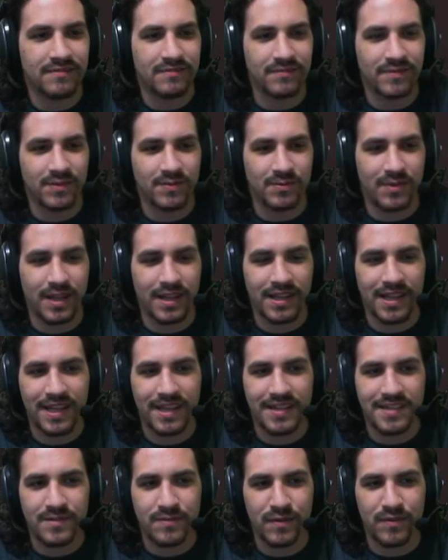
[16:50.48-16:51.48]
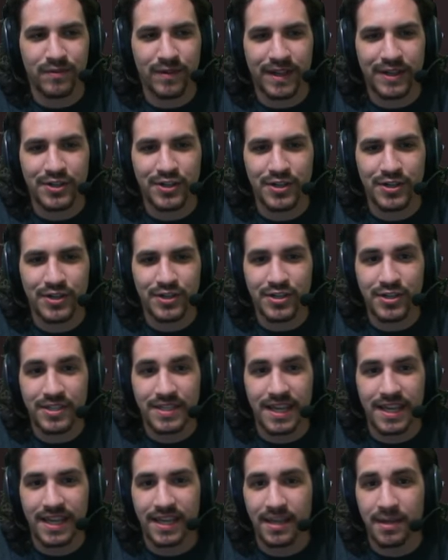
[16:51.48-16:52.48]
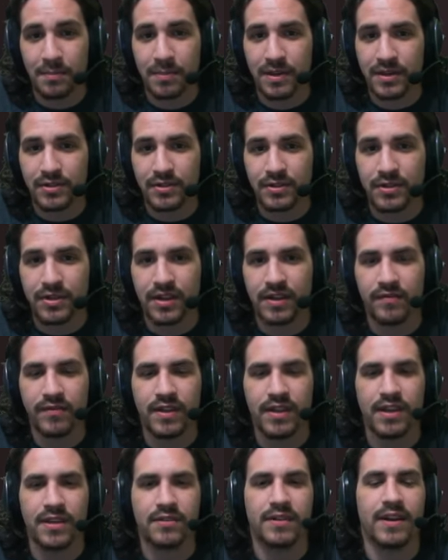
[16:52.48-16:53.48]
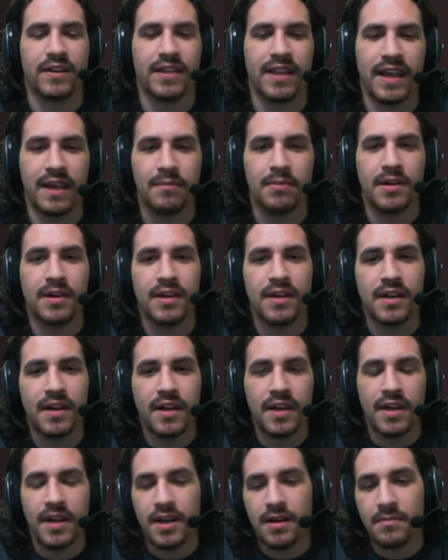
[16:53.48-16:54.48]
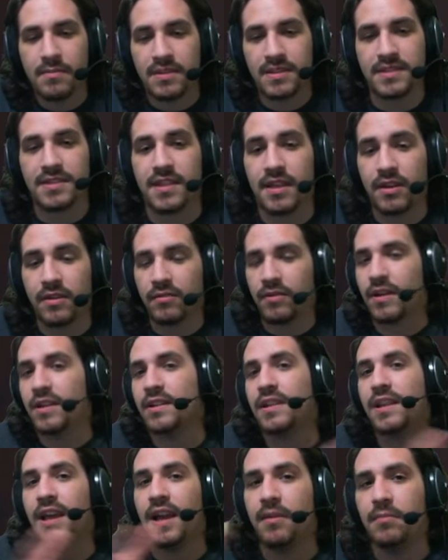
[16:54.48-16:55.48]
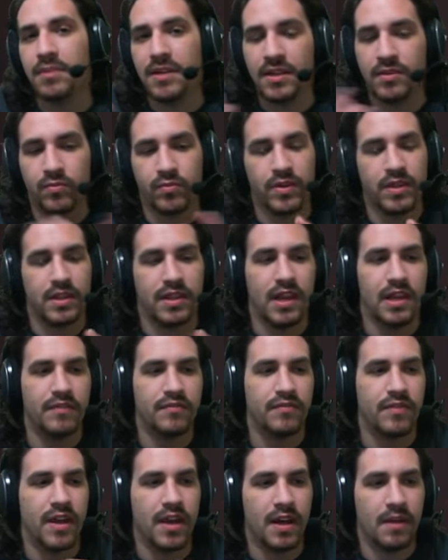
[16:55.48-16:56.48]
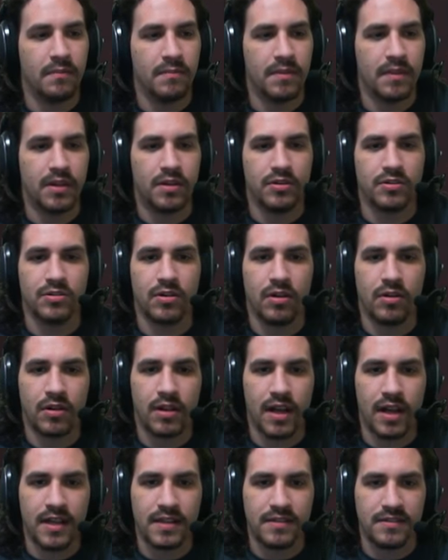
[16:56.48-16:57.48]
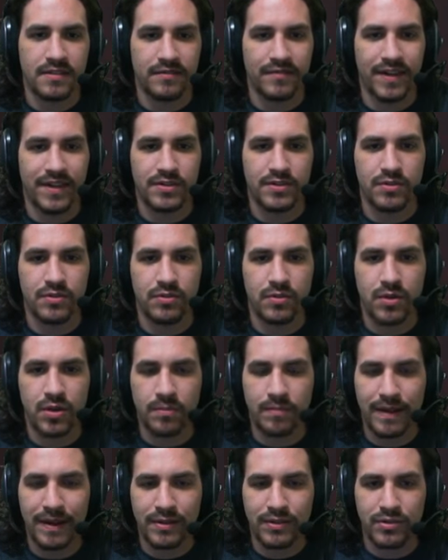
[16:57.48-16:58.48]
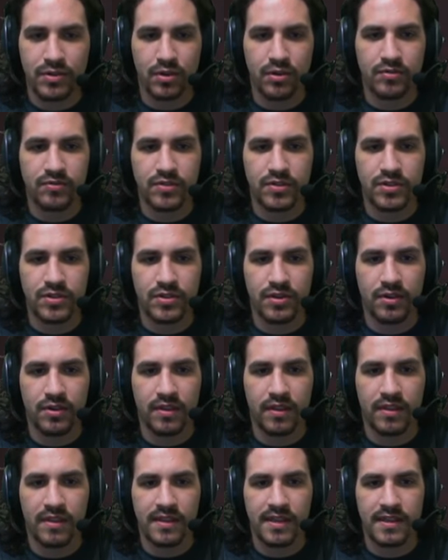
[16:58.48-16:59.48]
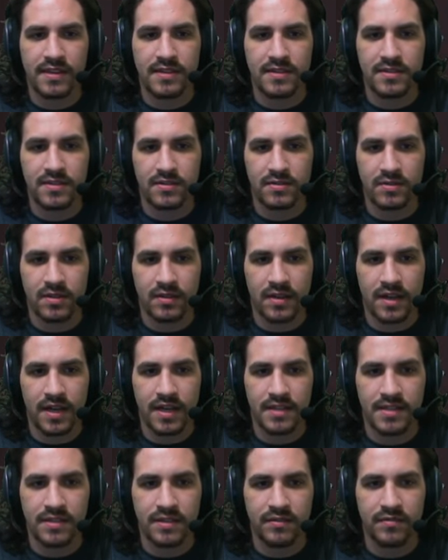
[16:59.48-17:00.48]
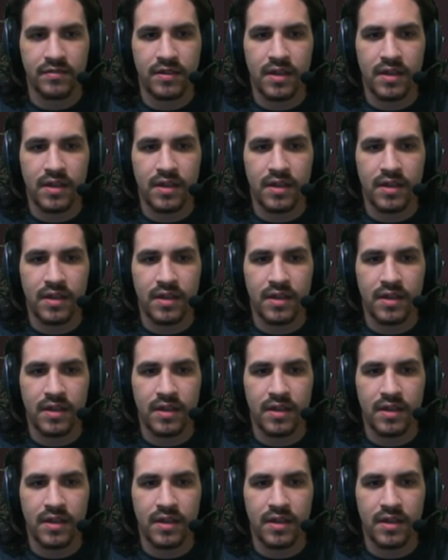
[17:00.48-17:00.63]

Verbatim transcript: Elena's reflection as she's taking a picture of the underground lab. Um, but this is the underground lab in real life. Um, there's all kinds of, as you mouse over certain things, there's all kinds of